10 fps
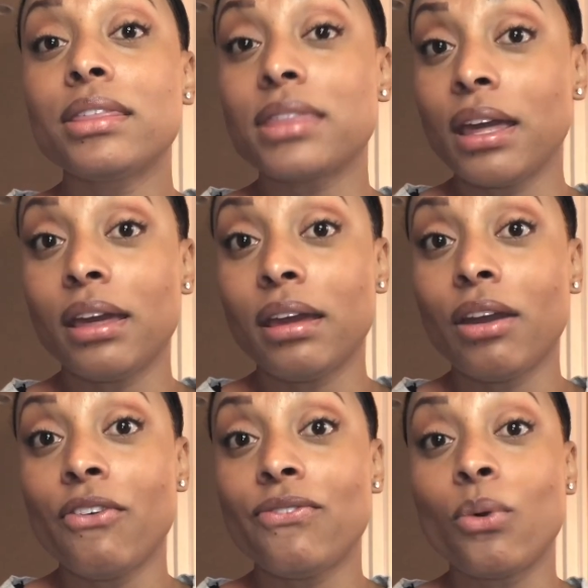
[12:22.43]
thing
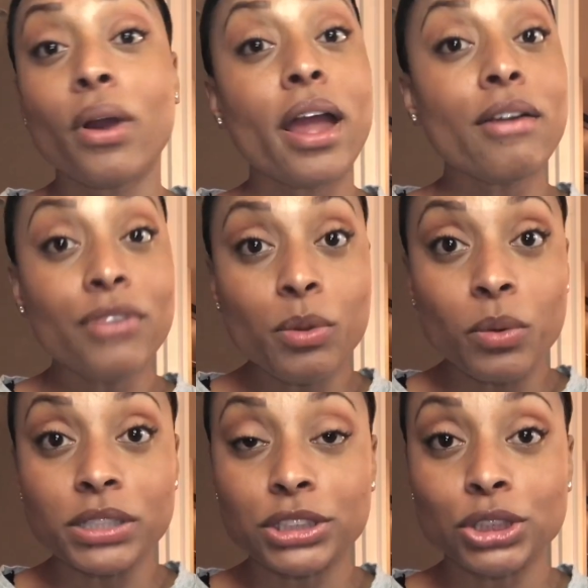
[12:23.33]
for
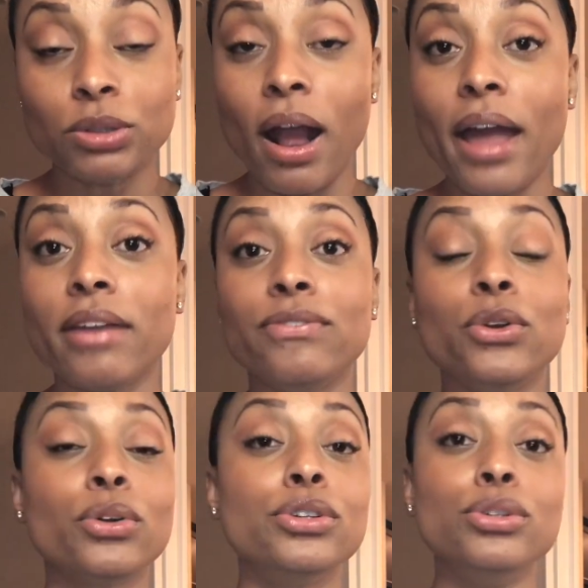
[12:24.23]
everyone to try if
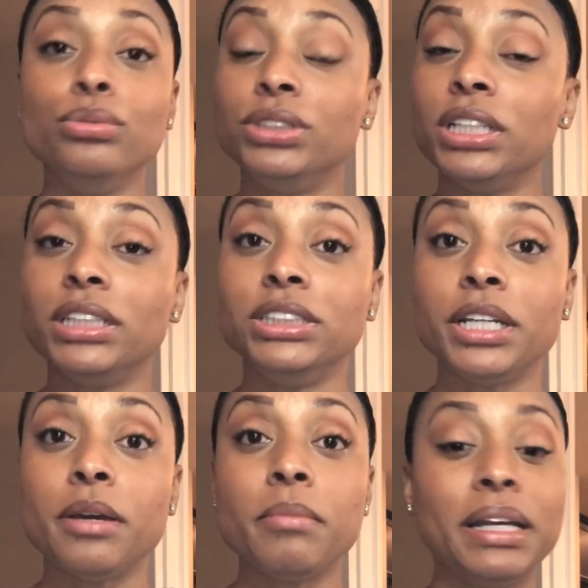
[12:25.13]
you're new to the
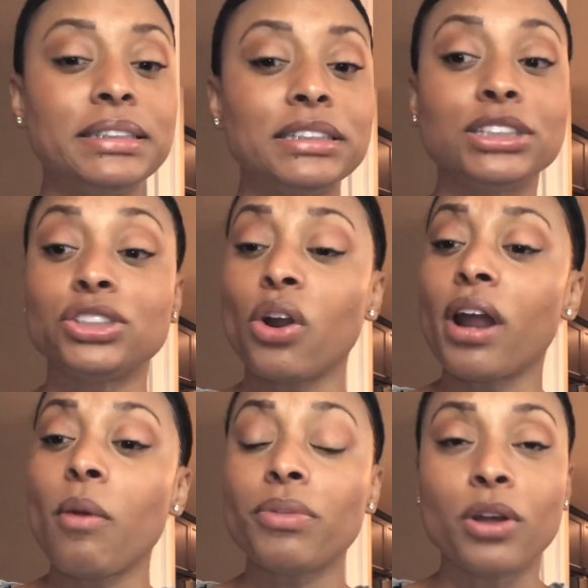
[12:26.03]
gym is to start
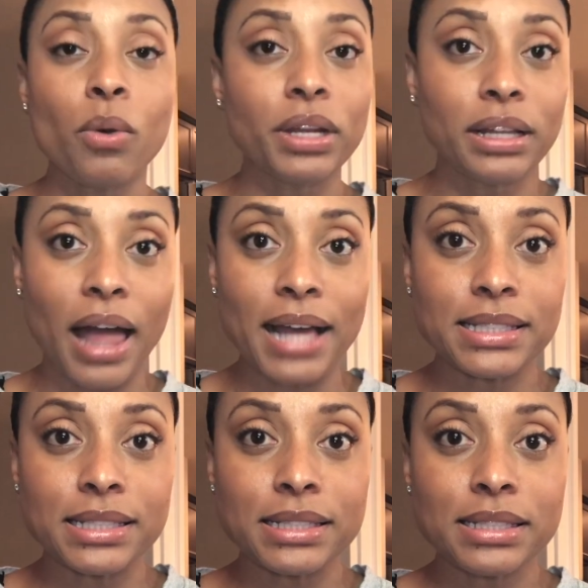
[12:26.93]
out with going to
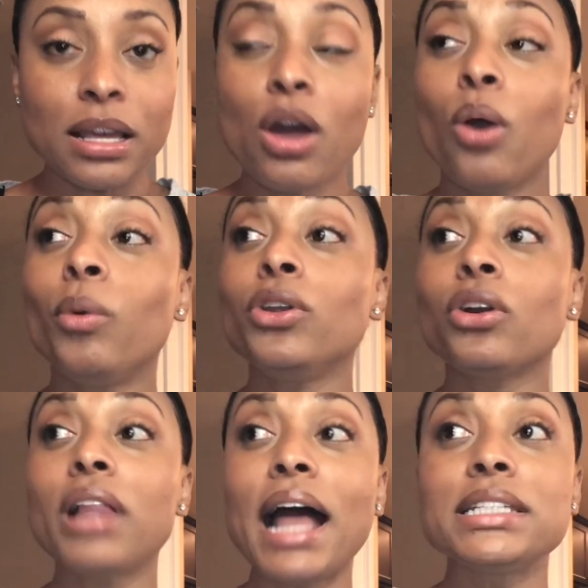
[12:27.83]
classes. When your
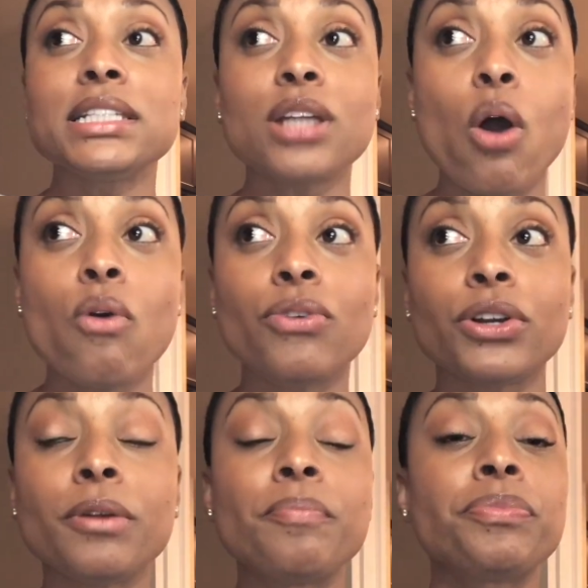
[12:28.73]
class is over,